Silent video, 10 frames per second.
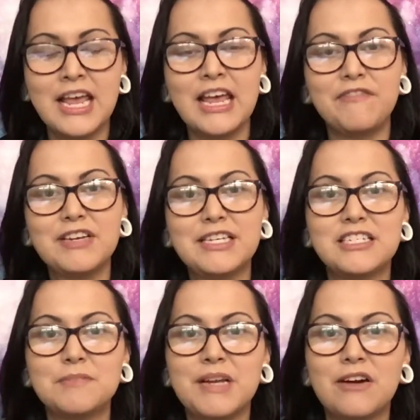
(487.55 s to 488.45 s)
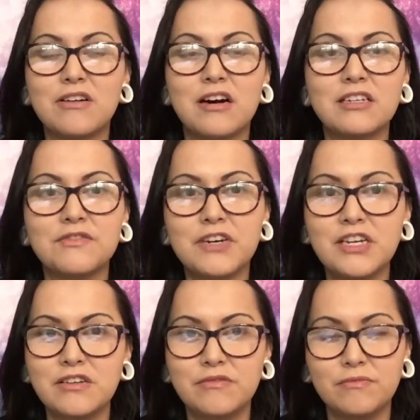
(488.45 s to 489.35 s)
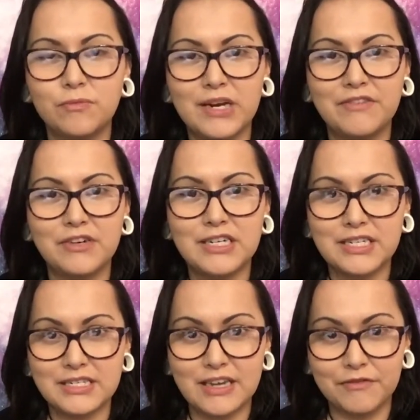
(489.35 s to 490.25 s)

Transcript: If it does spit out cards for you, whenever it does that